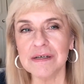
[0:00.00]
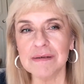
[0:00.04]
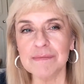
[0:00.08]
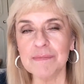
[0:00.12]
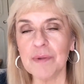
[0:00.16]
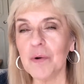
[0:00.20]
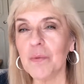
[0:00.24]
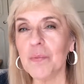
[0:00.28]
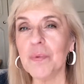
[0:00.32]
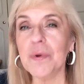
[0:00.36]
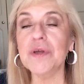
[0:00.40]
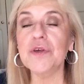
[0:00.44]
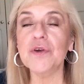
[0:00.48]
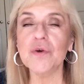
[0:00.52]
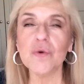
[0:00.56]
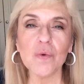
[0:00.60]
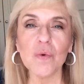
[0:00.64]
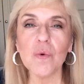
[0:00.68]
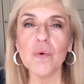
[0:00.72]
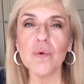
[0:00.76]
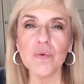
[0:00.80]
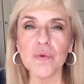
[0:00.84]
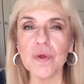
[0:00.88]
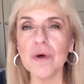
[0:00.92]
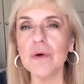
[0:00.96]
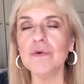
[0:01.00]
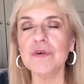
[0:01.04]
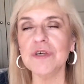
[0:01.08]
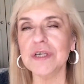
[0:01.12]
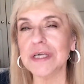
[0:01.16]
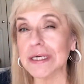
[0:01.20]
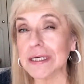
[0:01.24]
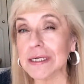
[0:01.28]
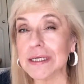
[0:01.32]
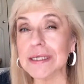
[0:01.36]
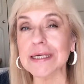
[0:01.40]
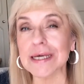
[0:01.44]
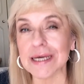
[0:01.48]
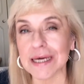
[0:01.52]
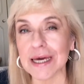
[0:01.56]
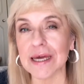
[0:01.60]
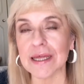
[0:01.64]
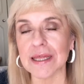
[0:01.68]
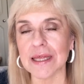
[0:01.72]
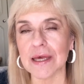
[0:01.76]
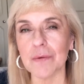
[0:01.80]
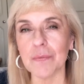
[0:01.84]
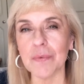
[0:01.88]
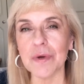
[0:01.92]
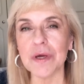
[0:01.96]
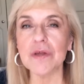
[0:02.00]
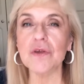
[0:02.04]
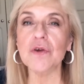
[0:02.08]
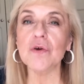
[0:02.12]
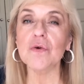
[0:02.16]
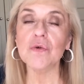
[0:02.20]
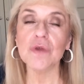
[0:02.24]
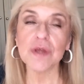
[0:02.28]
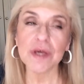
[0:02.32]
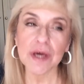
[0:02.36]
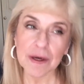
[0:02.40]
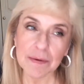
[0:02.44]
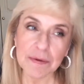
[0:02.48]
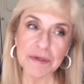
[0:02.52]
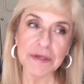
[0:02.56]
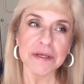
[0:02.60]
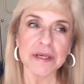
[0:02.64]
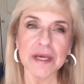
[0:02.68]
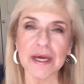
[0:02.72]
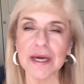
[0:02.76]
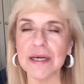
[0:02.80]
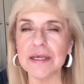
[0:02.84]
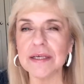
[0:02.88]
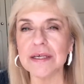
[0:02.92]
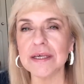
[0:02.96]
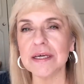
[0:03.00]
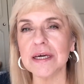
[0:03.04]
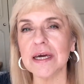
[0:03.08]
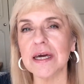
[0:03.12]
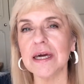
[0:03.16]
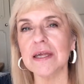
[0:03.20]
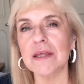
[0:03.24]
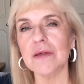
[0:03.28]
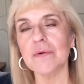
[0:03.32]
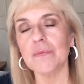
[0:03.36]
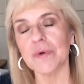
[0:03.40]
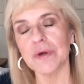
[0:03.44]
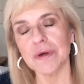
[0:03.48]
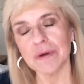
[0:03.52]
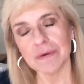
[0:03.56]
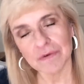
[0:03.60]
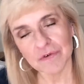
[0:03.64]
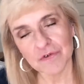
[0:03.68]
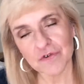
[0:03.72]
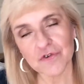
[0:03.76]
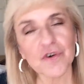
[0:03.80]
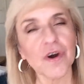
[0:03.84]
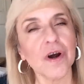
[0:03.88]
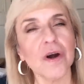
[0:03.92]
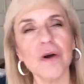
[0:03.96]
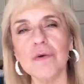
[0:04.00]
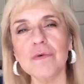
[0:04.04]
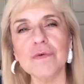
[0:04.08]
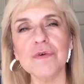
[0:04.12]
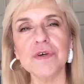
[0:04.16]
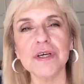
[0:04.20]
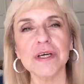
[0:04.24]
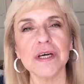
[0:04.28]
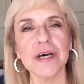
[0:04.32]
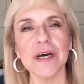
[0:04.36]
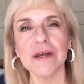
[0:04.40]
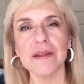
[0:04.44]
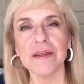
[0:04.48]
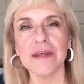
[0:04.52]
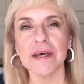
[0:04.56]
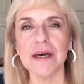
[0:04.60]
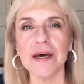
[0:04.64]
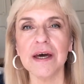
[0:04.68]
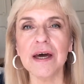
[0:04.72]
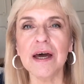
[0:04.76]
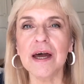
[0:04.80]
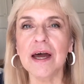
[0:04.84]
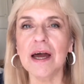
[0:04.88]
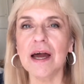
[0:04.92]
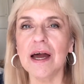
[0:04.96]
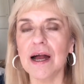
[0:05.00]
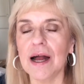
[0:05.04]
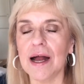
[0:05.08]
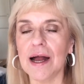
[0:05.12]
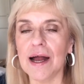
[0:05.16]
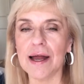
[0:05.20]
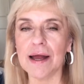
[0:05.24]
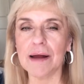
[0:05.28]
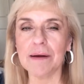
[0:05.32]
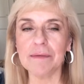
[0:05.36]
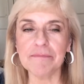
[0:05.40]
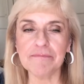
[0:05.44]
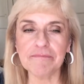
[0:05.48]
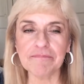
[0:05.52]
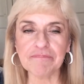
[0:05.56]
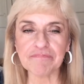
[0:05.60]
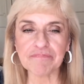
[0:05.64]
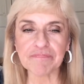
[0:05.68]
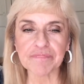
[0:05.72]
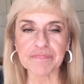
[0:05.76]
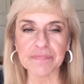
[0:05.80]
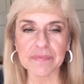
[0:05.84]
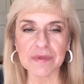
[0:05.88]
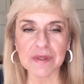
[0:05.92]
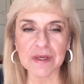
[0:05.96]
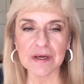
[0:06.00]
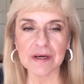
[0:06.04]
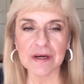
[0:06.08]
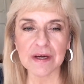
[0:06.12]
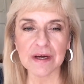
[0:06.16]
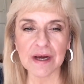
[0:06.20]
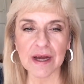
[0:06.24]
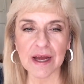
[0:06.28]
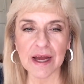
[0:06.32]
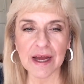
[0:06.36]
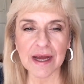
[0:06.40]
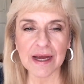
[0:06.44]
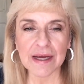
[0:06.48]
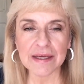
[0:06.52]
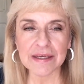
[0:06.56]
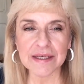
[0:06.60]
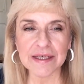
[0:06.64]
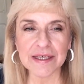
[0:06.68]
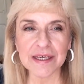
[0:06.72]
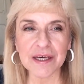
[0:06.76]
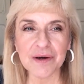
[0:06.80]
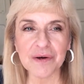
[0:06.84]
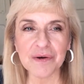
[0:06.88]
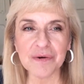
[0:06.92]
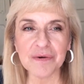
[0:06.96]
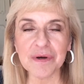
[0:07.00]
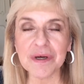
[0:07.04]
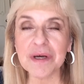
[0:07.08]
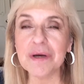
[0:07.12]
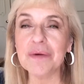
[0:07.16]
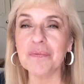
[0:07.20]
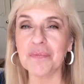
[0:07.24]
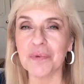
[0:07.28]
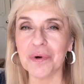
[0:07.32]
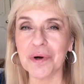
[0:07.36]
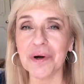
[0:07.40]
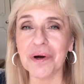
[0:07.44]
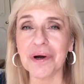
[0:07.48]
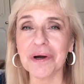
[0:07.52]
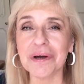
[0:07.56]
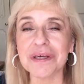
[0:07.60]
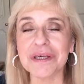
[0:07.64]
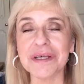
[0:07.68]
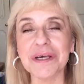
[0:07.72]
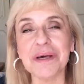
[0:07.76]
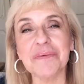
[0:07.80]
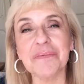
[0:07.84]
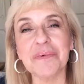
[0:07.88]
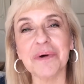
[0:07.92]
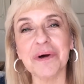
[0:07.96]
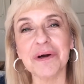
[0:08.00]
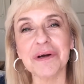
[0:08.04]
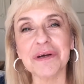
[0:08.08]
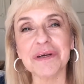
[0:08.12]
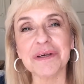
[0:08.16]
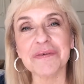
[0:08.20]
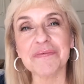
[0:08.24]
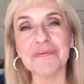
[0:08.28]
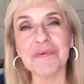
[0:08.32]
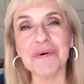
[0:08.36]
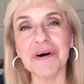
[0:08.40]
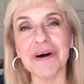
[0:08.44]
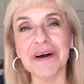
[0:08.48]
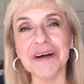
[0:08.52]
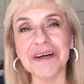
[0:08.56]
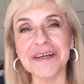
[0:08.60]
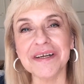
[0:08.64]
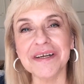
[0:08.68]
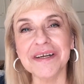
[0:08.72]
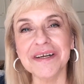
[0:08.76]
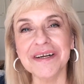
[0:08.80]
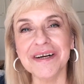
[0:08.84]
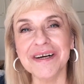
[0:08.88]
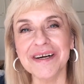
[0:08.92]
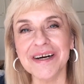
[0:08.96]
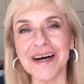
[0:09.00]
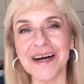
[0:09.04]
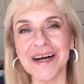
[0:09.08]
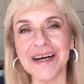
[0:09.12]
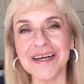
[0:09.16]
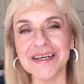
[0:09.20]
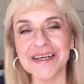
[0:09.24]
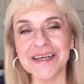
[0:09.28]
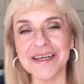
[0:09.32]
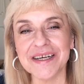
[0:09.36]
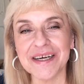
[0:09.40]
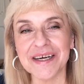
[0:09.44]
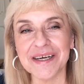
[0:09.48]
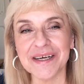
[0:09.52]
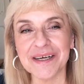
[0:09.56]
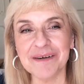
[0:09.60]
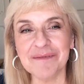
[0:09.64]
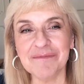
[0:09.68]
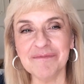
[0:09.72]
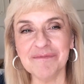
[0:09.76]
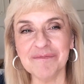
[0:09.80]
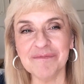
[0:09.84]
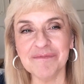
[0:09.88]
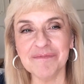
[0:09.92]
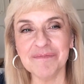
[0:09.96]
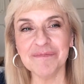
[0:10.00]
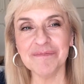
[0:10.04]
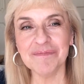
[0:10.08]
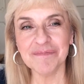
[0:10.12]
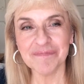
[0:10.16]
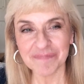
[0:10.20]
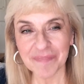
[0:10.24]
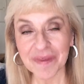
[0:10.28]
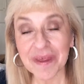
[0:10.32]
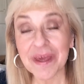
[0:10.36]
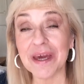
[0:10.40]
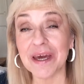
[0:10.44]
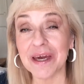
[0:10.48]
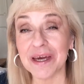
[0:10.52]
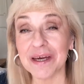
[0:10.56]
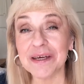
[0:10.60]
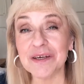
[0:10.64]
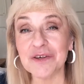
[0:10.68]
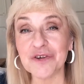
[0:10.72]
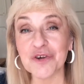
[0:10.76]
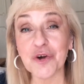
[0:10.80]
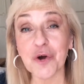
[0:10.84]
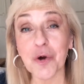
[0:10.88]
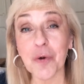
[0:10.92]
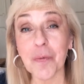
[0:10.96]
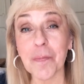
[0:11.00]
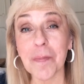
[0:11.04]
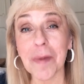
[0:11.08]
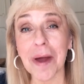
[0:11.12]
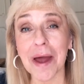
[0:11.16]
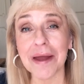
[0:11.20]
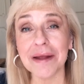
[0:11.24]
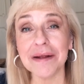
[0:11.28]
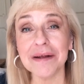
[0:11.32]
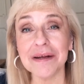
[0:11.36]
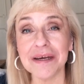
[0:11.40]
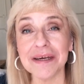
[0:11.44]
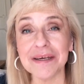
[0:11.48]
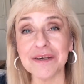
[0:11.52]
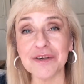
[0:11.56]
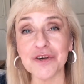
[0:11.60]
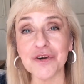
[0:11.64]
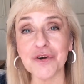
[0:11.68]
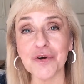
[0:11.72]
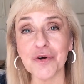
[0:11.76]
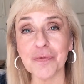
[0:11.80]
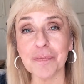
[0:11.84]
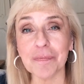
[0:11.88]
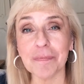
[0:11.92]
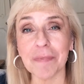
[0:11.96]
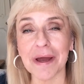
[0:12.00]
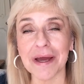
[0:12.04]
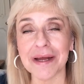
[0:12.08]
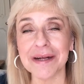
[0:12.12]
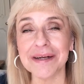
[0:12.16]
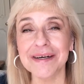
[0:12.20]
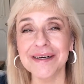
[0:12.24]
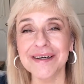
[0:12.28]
but we do all those things together. We do the ups and downs together. We struggle together. And so it works. It works fine. And it's a good man. It's a good man.